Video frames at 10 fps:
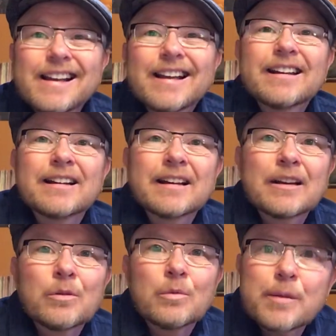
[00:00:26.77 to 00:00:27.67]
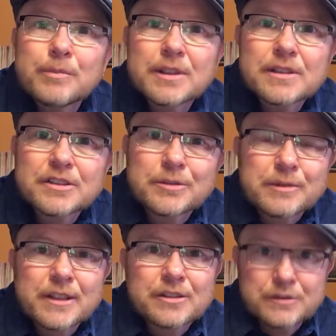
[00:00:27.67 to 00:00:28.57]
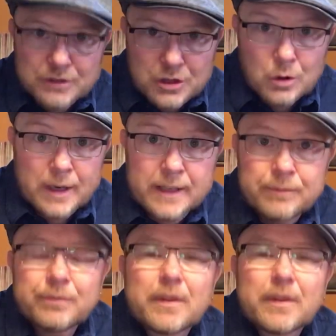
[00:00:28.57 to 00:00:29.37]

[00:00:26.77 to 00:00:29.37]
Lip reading: And I wept some tears of joy.